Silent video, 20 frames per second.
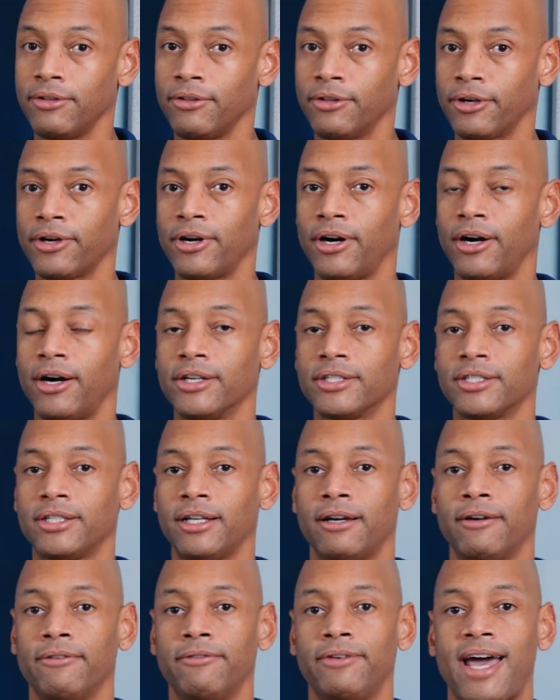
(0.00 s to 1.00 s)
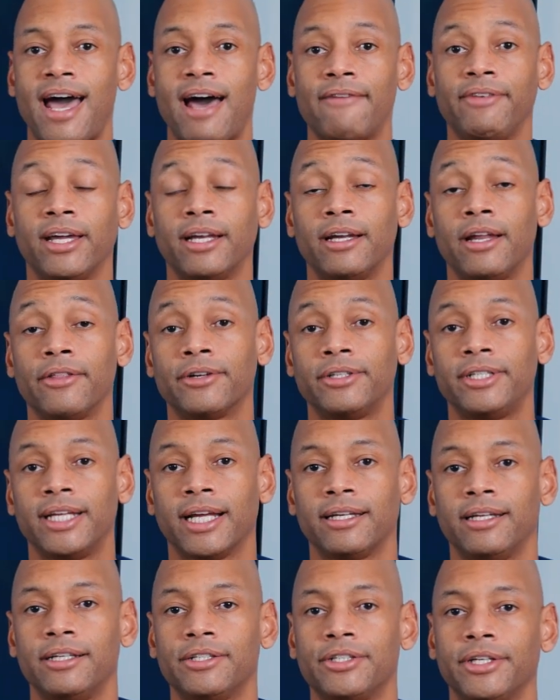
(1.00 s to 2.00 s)
the cost of having another
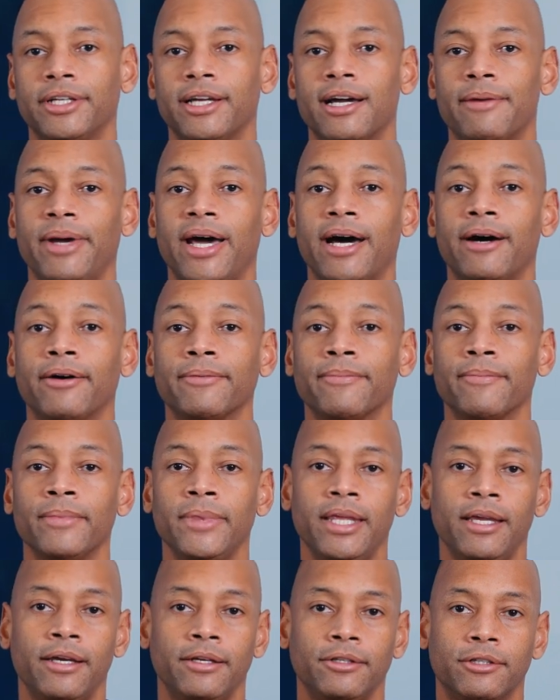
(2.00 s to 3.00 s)
technician come out